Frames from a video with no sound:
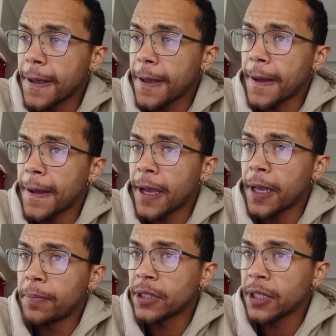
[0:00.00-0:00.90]
I
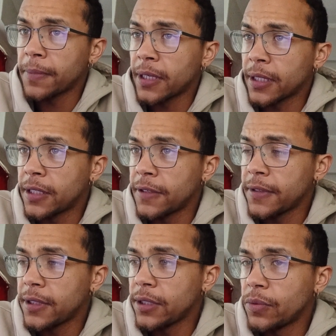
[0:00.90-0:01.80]
put up an
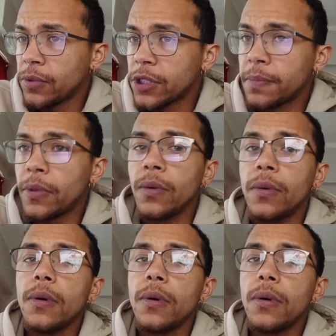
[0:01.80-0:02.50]
activity to explore.